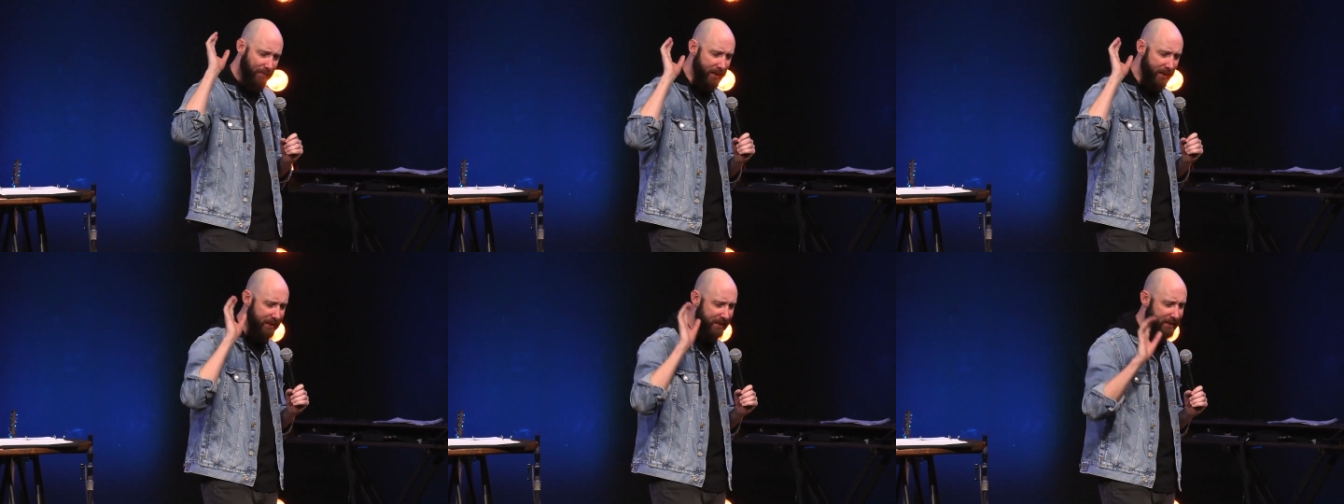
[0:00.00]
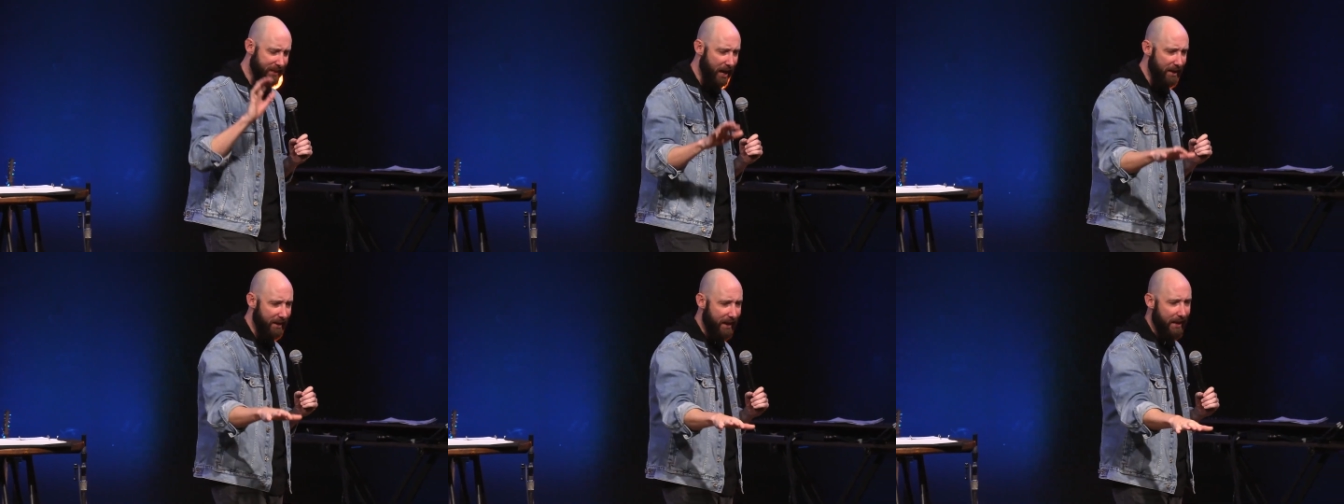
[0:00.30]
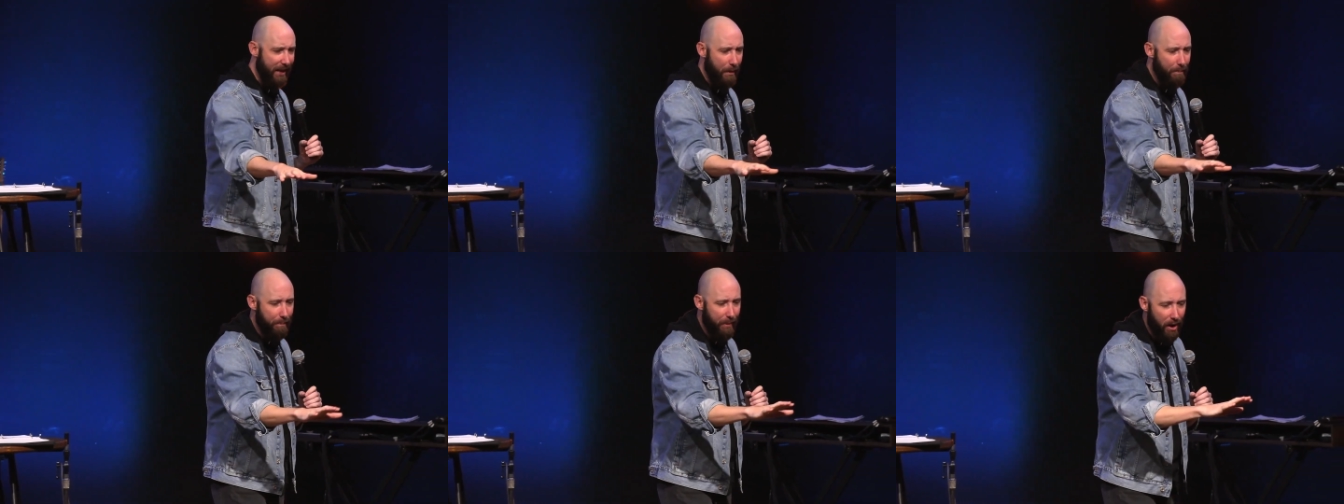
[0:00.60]
It's got
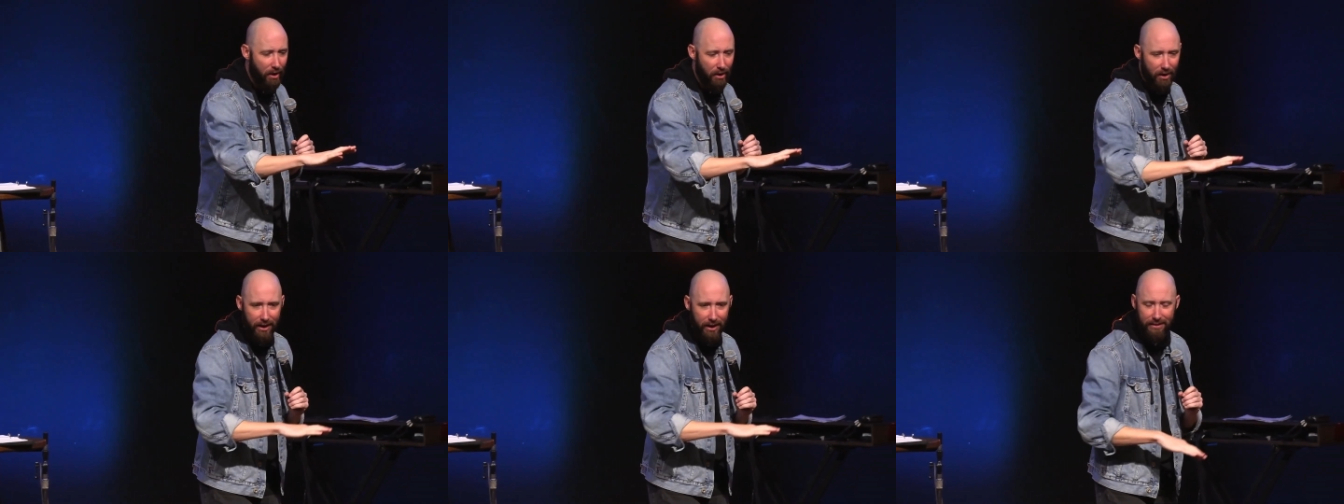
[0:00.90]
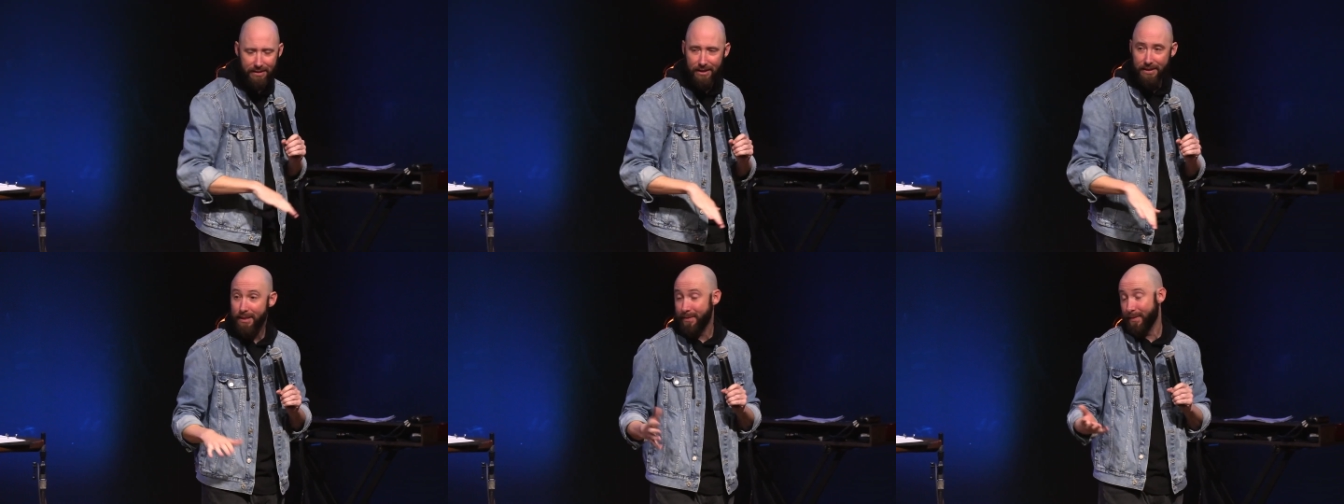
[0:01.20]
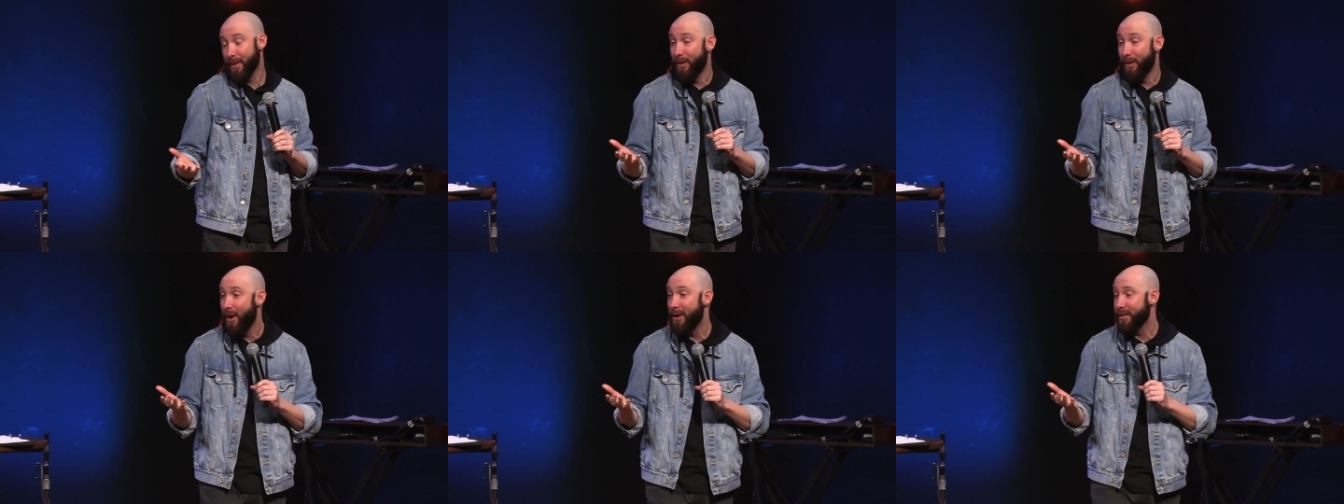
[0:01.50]
like a pond,
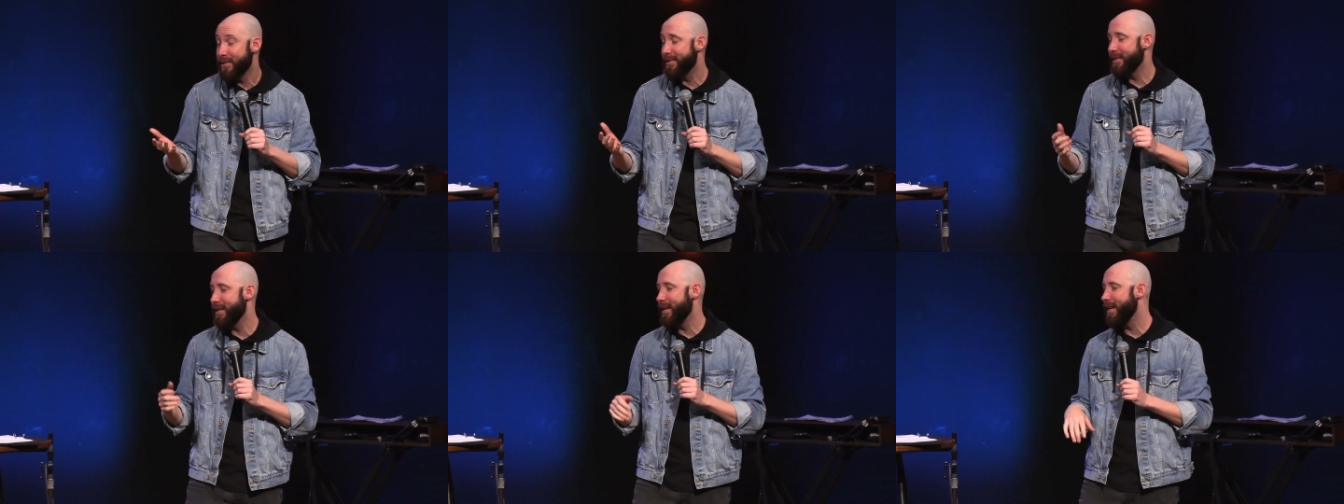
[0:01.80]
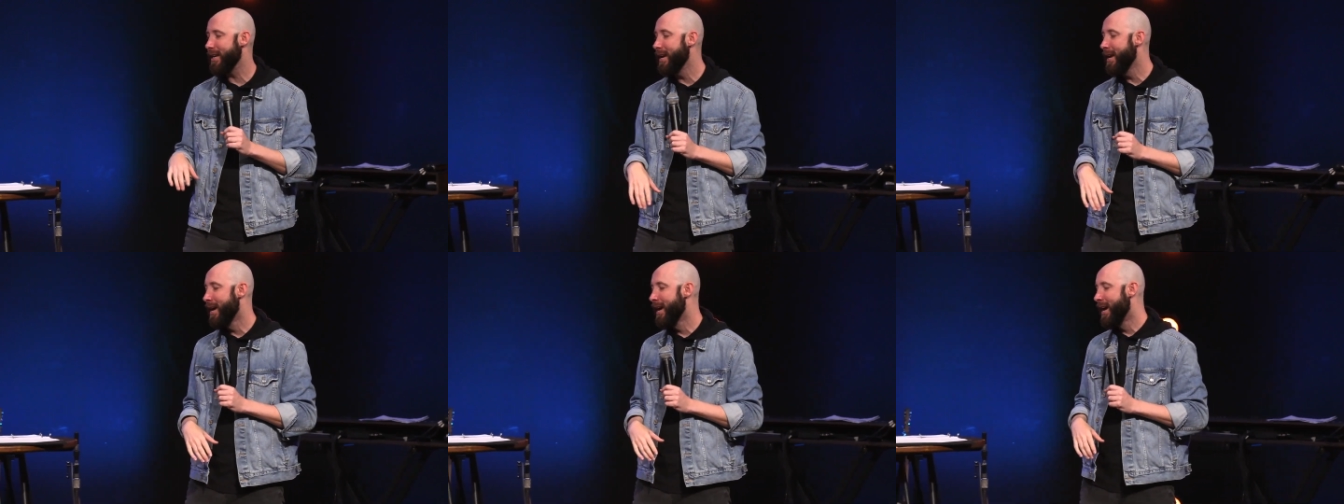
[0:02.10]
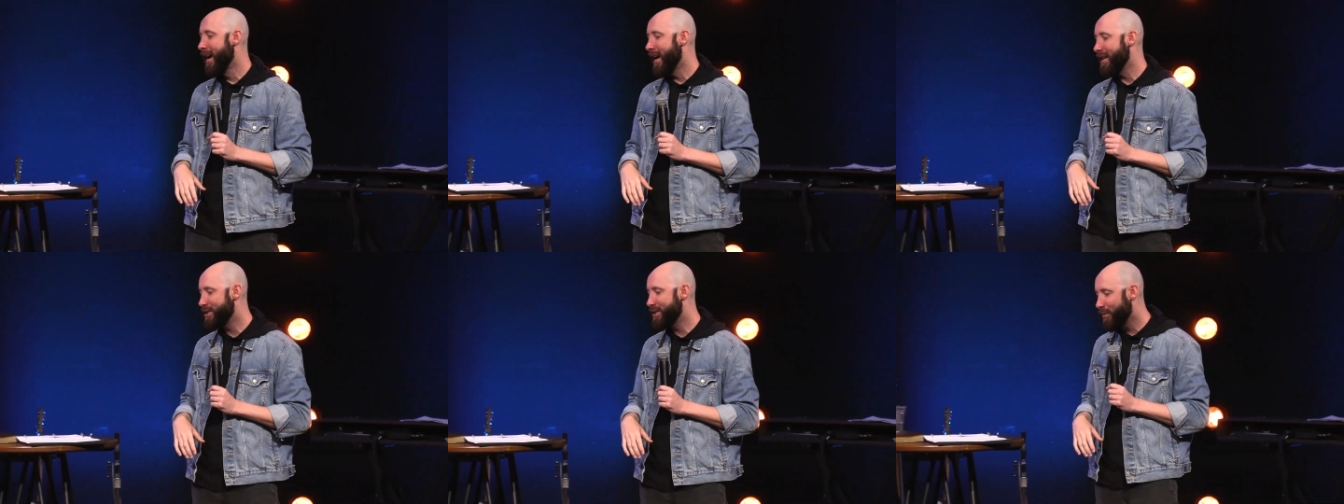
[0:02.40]
the Lost Sea.
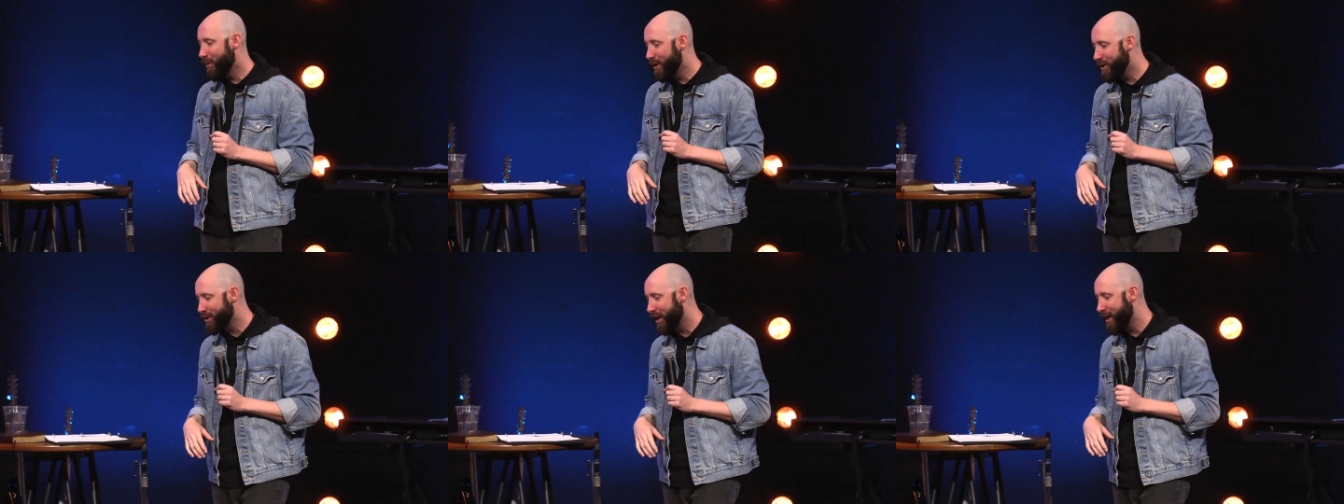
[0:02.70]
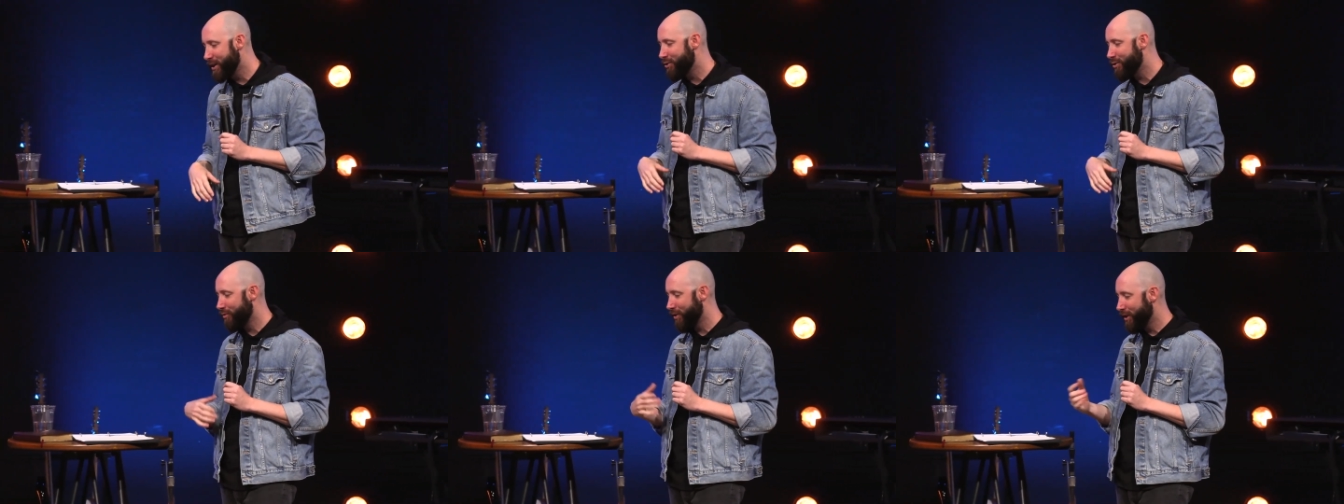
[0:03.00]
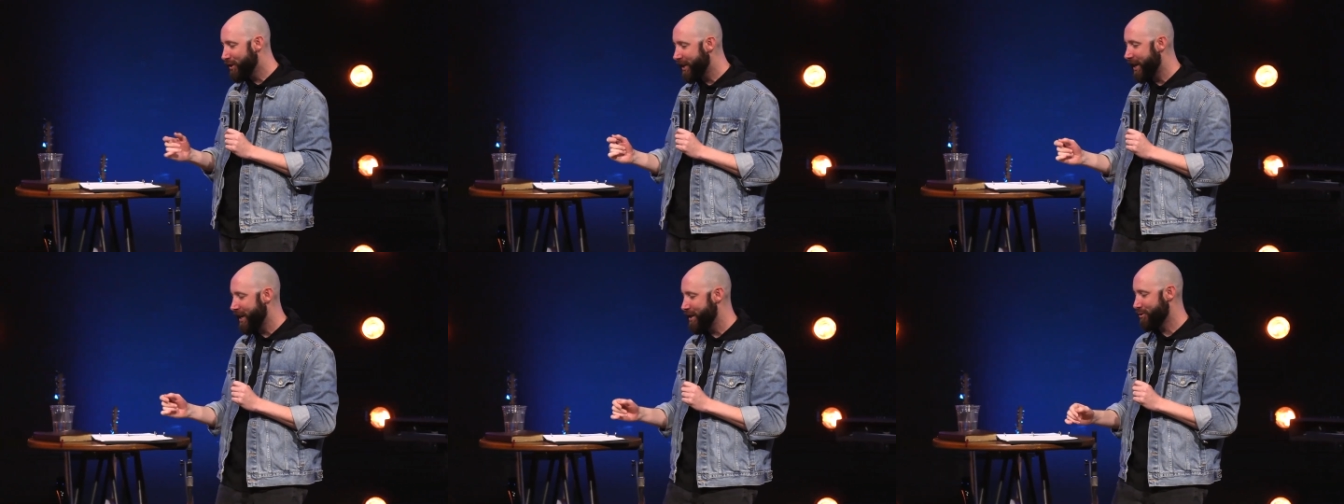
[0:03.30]
And so it's, it's
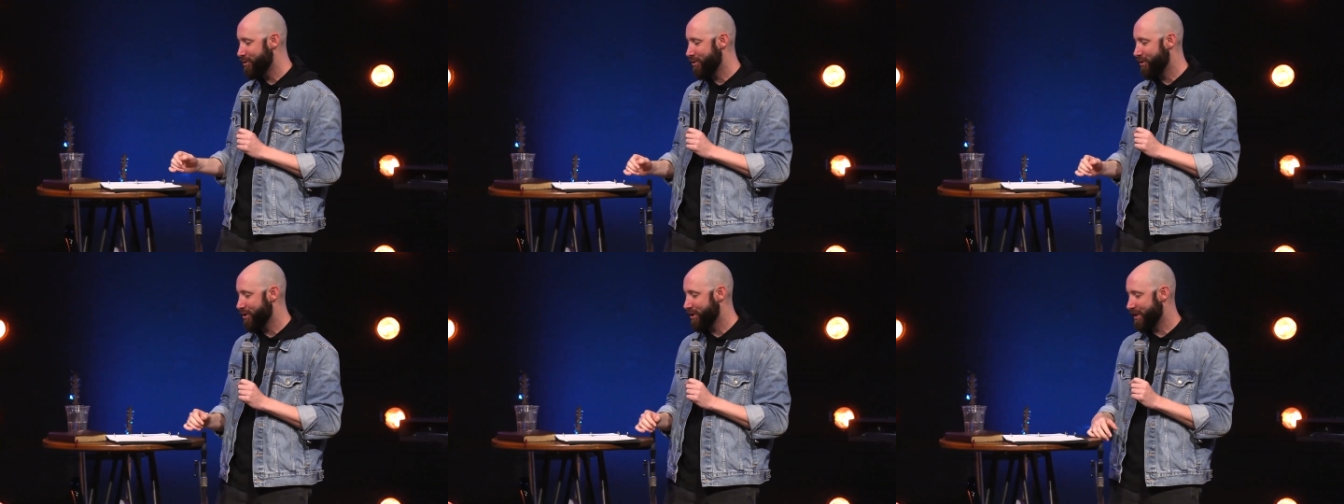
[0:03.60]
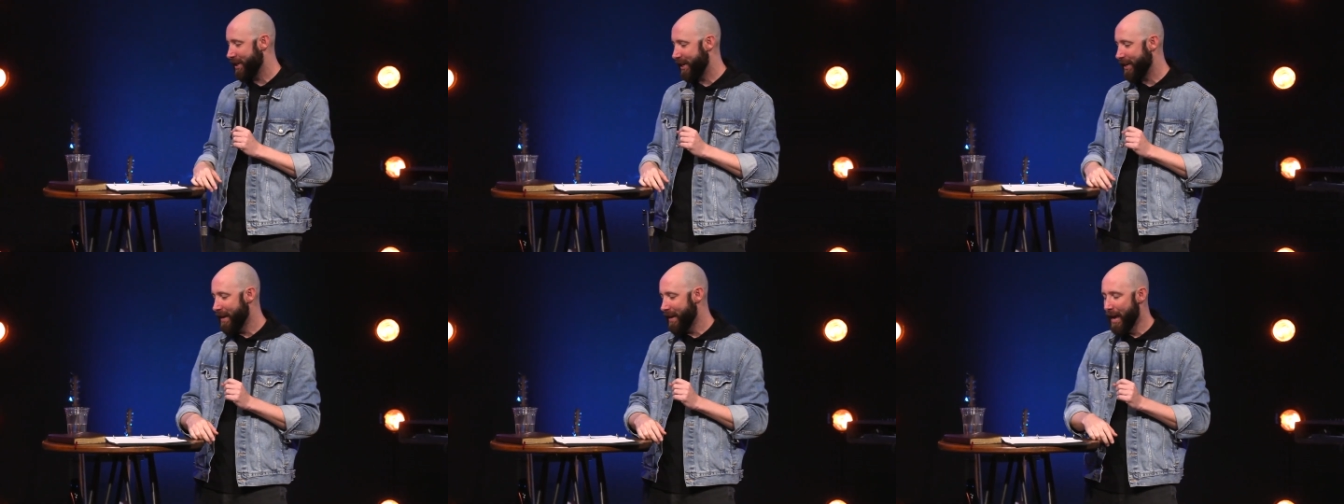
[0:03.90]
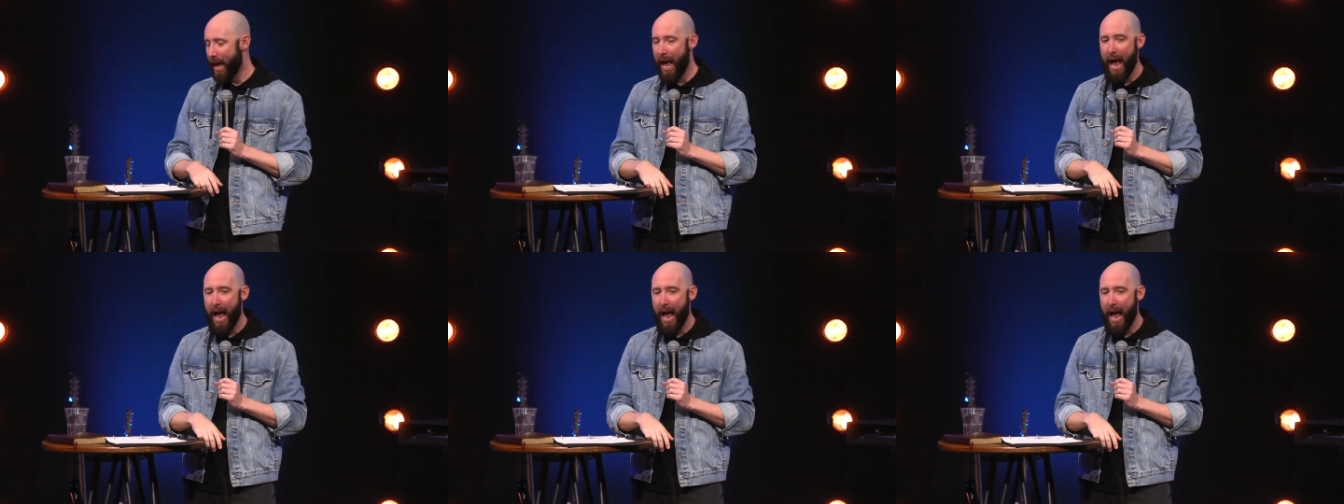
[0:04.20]
really interesting.